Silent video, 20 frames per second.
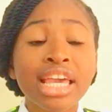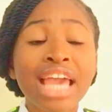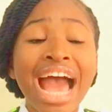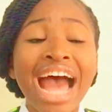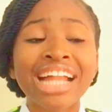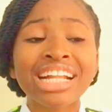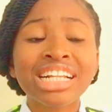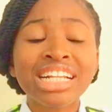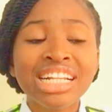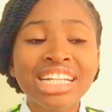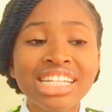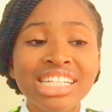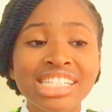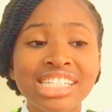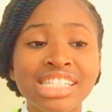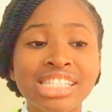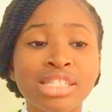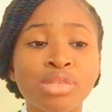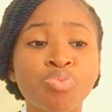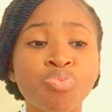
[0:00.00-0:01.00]
At
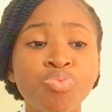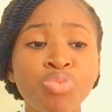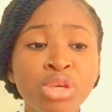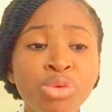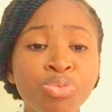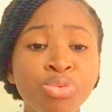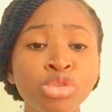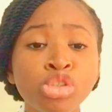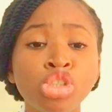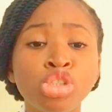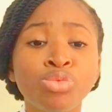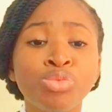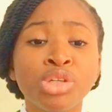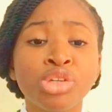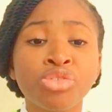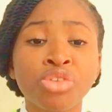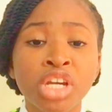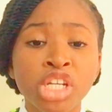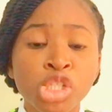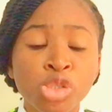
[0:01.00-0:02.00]
least people should be
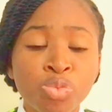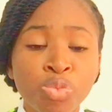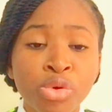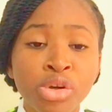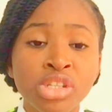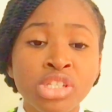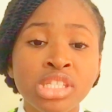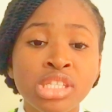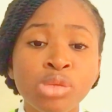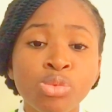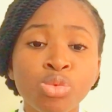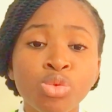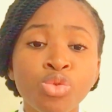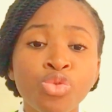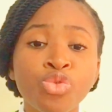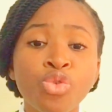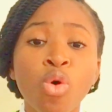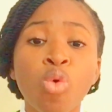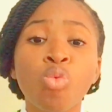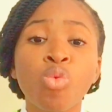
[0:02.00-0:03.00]
responsible
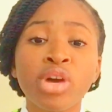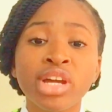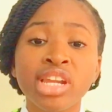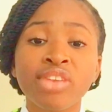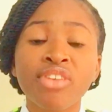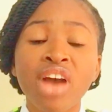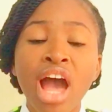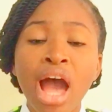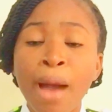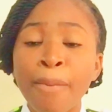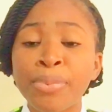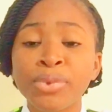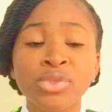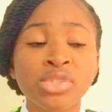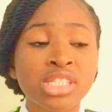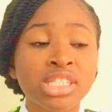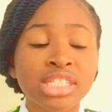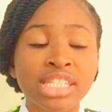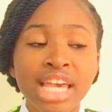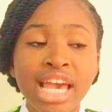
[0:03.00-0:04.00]
for whatever
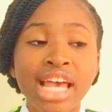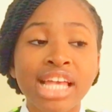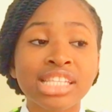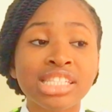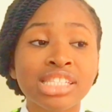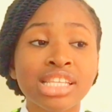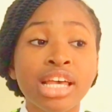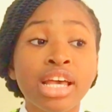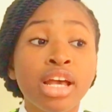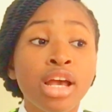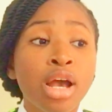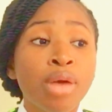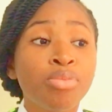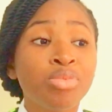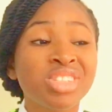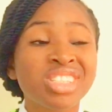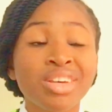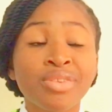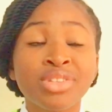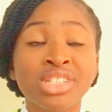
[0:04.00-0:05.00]
happens. Yes,
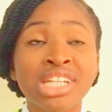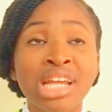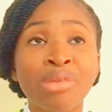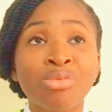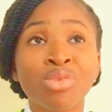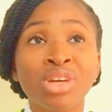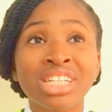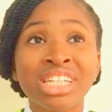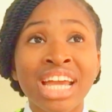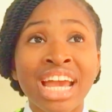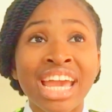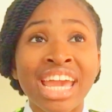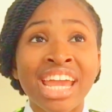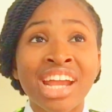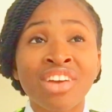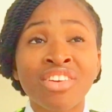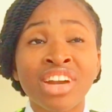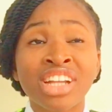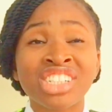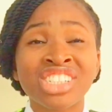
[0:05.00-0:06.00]
most of the time when there are air
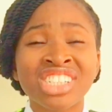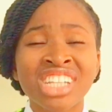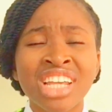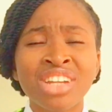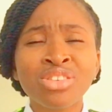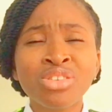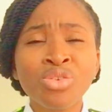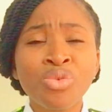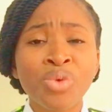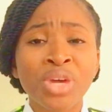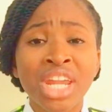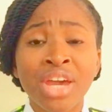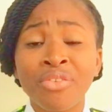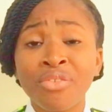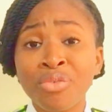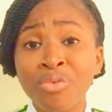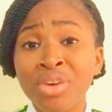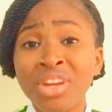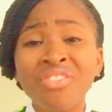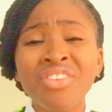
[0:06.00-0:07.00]
crashes, I don't know,
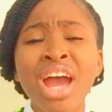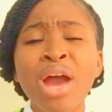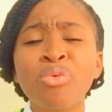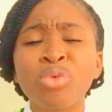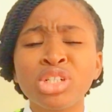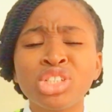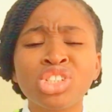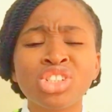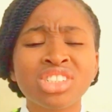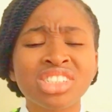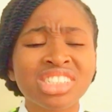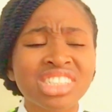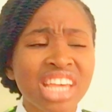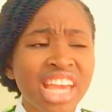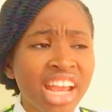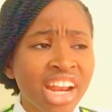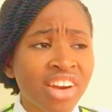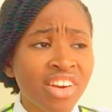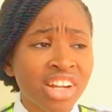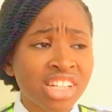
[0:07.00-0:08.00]
whenever I watch all these
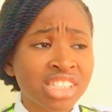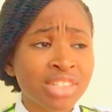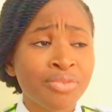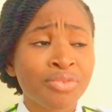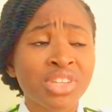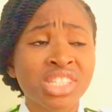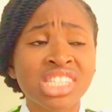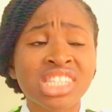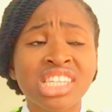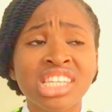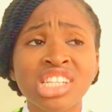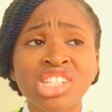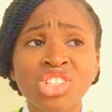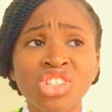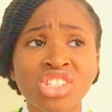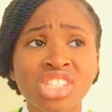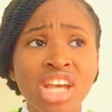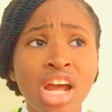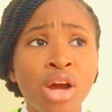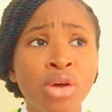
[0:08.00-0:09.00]
air crash
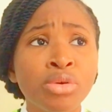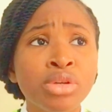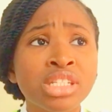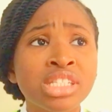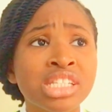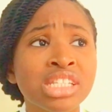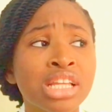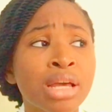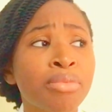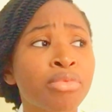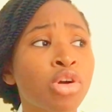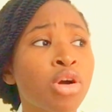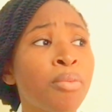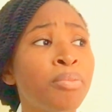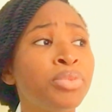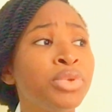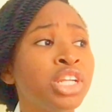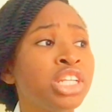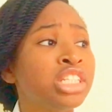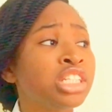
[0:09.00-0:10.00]
investigations, I always see them
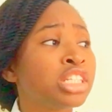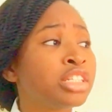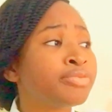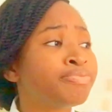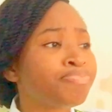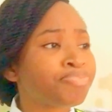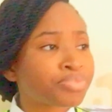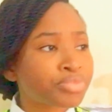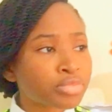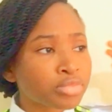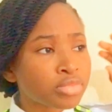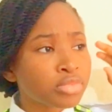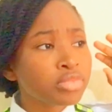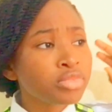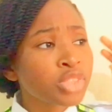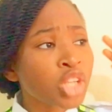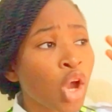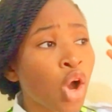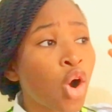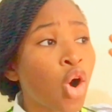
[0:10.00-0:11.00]
complaining,
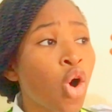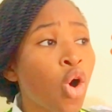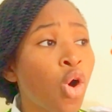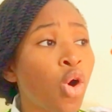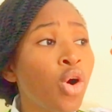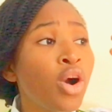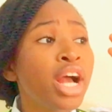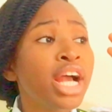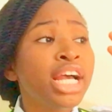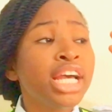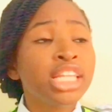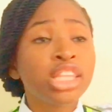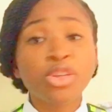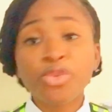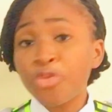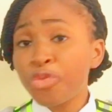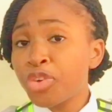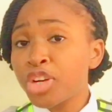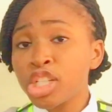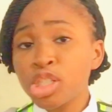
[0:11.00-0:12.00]
or the
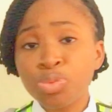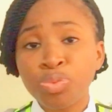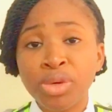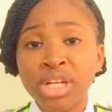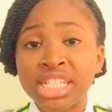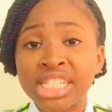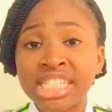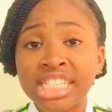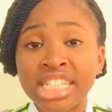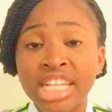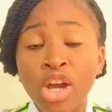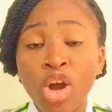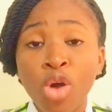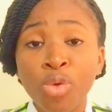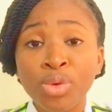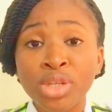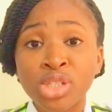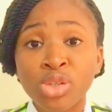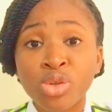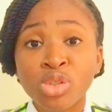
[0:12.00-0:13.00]
first person they
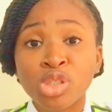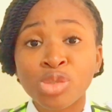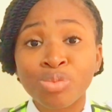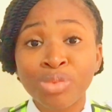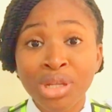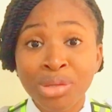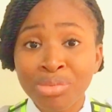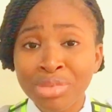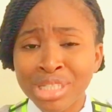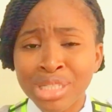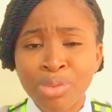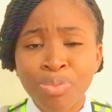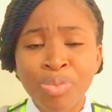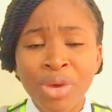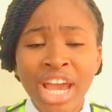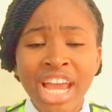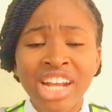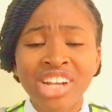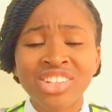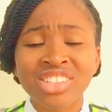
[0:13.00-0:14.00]
always go to blame is the
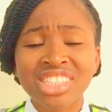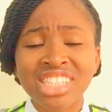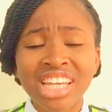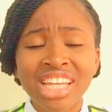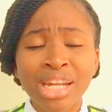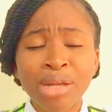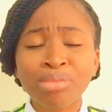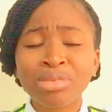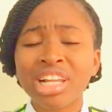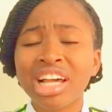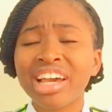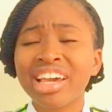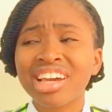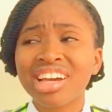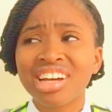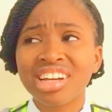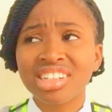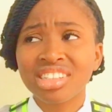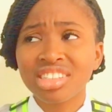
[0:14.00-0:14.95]
pilot, and I'm like,